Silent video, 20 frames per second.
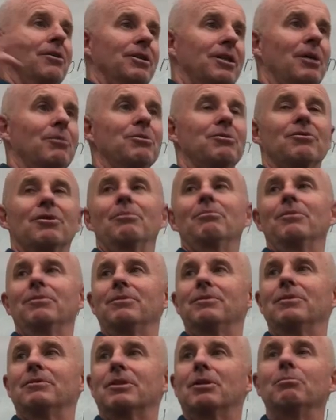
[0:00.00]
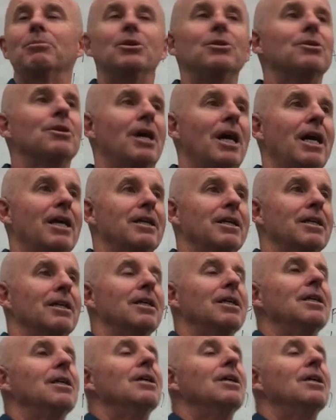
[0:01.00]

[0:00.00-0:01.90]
it comes from computer hacking.